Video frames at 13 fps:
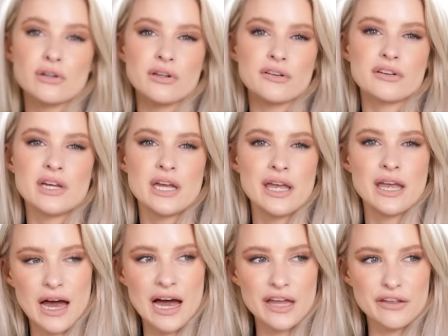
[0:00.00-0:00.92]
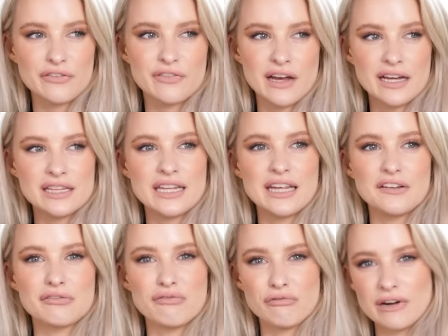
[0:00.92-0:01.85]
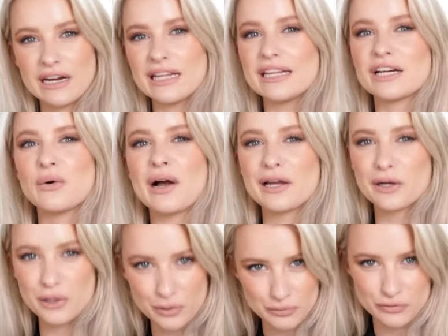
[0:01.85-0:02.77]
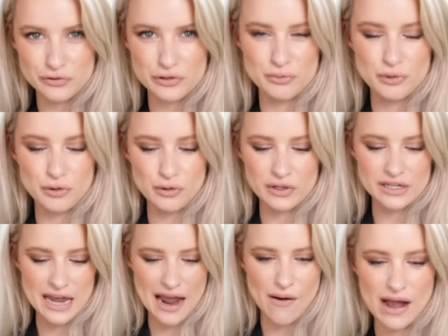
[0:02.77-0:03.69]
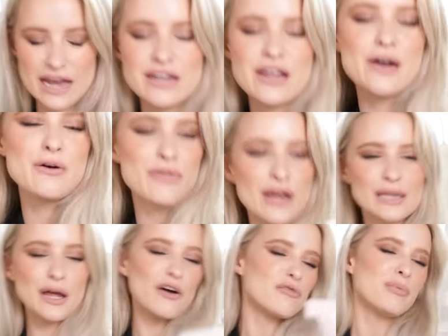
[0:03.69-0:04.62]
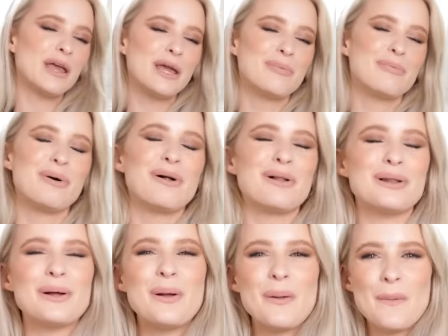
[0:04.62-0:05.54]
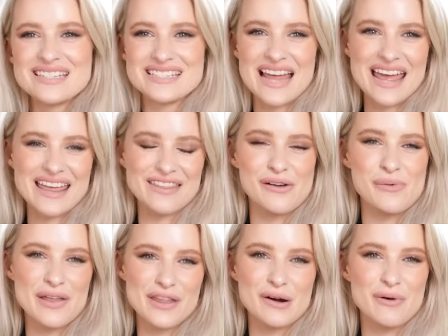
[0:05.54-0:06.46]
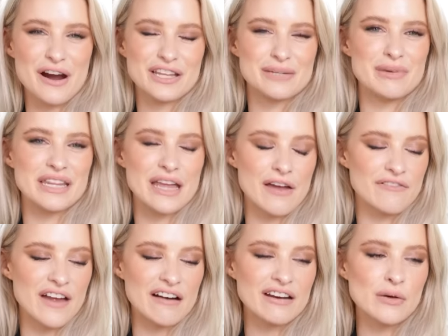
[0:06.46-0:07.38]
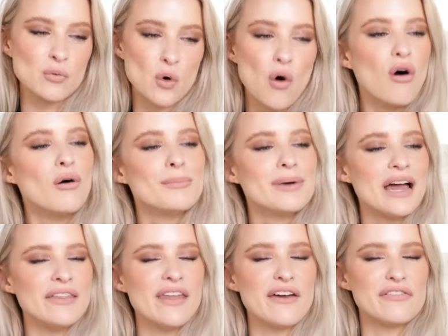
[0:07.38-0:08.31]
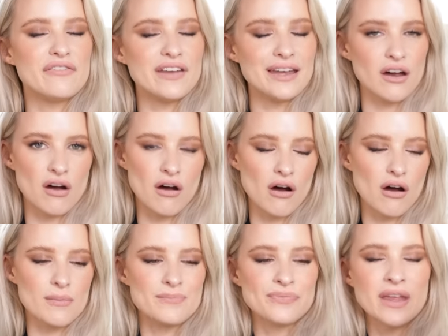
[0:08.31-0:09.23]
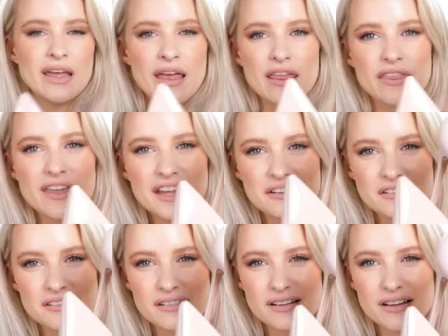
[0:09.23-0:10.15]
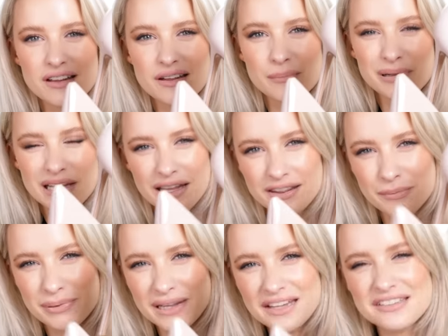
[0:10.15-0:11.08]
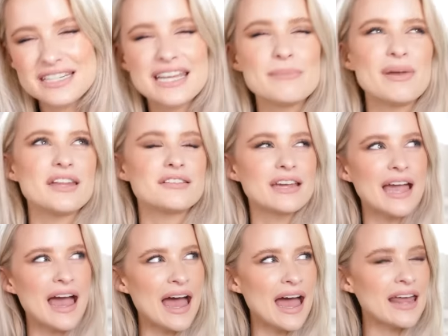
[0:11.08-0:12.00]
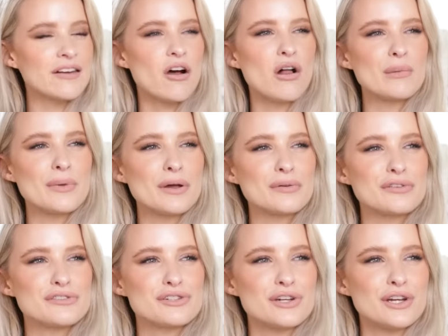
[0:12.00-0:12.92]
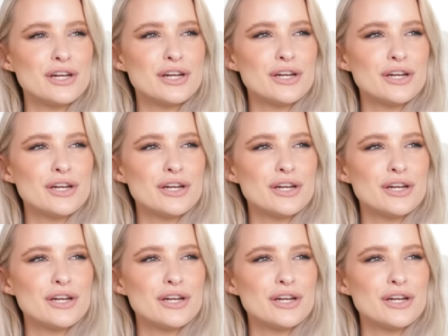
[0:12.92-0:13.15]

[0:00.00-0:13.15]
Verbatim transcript: colors. I find these really quite comfortable. Now, I know that a lot of people say that when they're wearing them and they're very warm and their feet are hot, this, pla the plasticky bits can almost